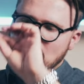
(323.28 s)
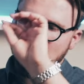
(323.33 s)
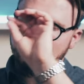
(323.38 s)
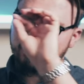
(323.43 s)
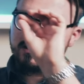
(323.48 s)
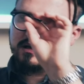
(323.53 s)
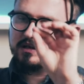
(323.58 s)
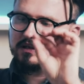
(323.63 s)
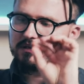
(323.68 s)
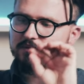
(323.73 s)

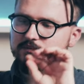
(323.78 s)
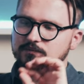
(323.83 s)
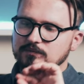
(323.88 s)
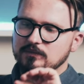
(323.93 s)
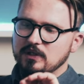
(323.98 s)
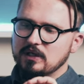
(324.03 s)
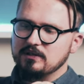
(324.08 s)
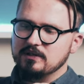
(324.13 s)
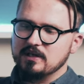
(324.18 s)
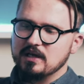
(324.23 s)
um,
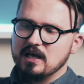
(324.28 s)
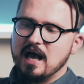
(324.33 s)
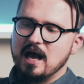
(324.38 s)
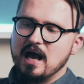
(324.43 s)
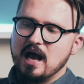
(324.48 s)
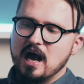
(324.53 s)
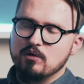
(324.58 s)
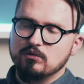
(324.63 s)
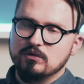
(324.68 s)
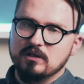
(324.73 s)
in the
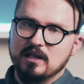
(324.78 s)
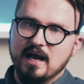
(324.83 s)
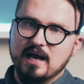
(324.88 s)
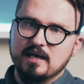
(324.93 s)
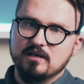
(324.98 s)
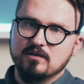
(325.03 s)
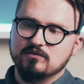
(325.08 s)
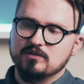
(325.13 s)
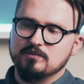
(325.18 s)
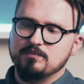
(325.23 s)

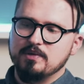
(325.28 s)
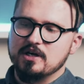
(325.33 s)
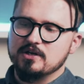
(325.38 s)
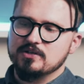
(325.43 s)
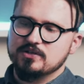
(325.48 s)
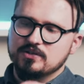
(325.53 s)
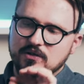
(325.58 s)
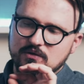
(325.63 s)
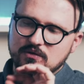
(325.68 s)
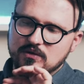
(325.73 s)
outline of the
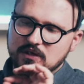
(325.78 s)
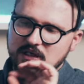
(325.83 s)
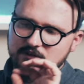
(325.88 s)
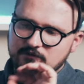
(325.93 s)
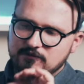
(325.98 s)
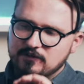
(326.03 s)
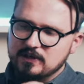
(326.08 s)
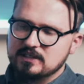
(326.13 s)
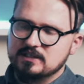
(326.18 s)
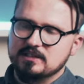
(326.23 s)
person you can
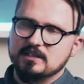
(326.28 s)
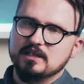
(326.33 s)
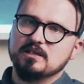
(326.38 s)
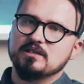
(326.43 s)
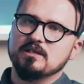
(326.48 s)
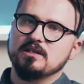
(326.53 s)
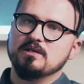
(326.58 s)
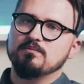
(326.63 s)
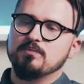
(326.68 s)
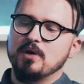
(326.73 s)
fix
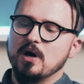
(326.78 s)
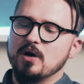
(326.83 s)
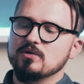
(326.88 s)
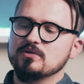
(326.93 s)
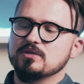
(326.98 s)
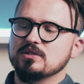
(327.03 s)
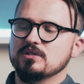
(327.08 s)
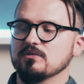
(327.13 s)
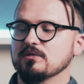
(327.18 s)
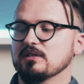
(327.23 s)
it in
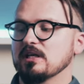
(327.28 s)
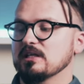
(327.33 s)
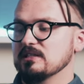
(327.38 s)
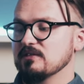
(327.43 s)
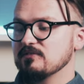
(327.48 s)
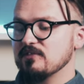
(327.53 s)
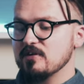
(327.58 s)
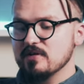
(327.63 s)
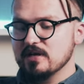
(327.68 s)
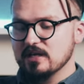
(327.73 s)
post that's
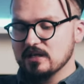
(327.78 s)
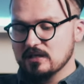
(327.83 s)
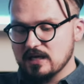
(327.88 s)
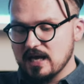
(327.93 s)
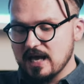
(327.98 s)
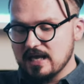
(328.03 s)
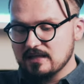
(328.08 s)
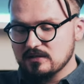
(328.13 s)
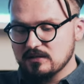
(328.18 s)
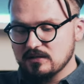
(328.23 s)
a very
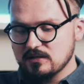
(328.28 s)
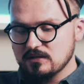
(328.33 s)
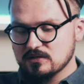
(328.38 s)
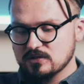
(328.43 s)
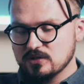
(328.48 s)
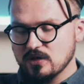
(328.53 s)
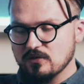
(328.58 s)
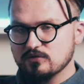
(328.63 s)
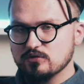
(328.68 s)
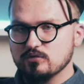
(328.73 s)
handy
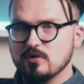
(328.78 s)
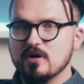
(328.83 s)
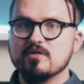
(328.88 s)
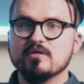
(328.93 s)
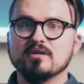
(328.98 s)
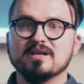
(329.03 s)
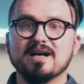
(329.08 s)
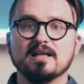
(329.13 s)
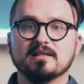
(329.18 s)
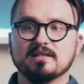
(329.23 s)
software
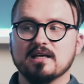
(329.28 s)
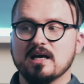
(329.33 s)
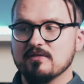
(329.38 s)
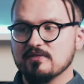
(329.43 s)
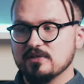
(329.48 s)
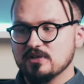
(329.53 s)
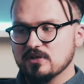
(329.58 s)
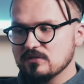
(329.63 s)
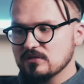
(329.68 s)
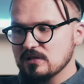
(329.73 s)
you can't
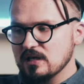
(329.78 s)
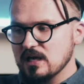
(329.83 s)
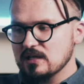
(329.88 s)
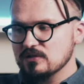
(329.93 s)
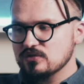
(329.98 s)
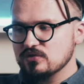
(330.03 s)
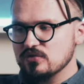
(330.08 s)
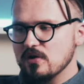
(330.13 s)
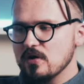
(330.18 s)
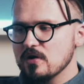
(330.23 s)
have it on the
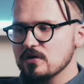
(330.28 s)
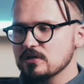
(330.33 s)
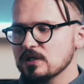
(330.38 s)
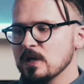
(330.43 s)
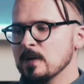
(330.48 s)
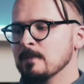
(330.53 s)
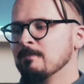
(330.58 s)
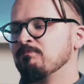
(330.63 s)
android